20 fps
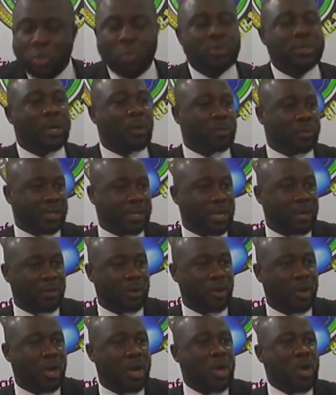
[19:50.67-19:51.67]
to USA Obede
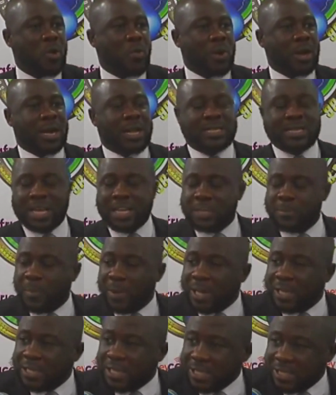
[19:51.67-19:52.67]
now. We're at
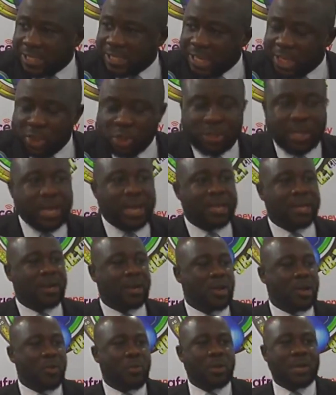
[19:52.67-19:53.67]
Transparency International,
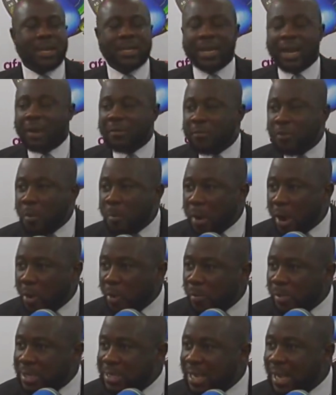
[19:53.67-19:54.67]
we're at the
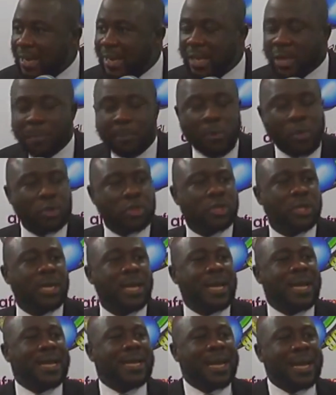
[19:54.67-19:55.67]
Afrobarometer, the report,
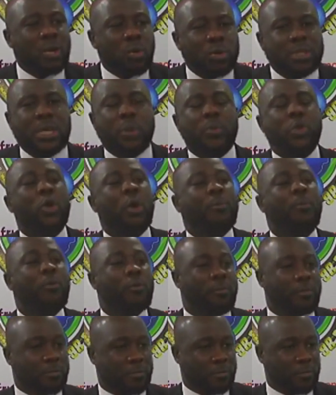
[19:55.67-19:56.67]
and no say we don't
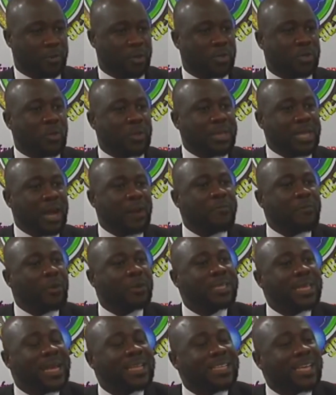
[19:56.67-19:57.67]
move. So
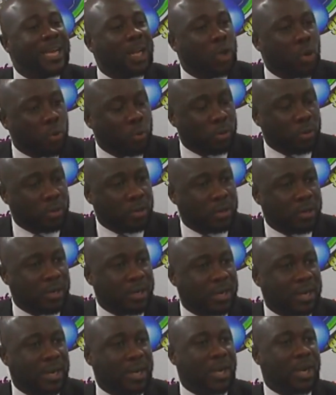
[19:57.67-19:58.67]
therefore, that alone,
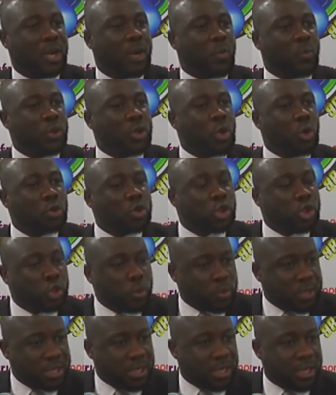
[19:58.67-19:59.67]
we don't
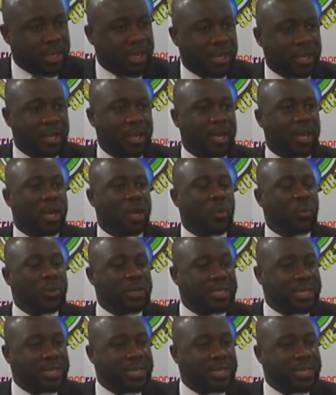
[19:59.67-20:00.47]
show say we